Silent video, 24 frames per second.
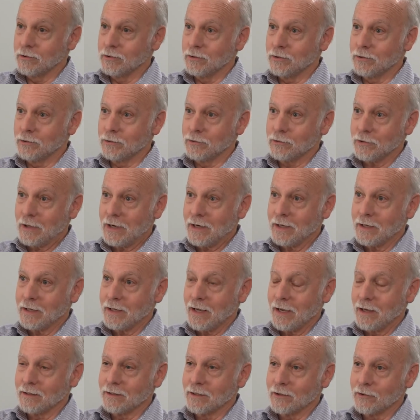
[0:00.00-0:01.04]
to try
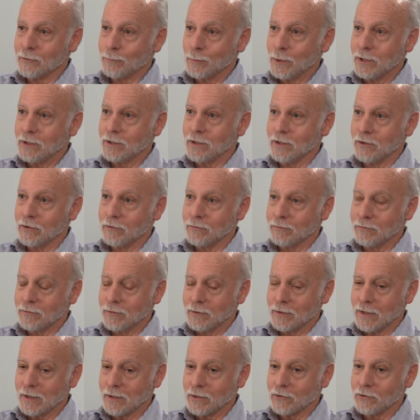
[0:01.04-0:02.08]
and explain these
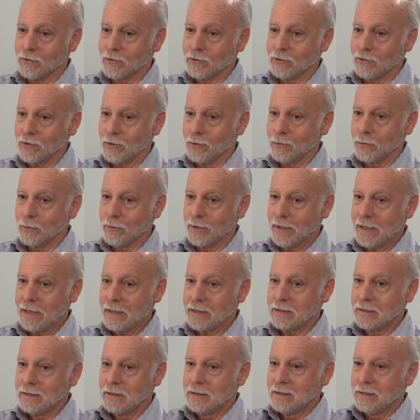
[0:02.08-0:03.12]
things so that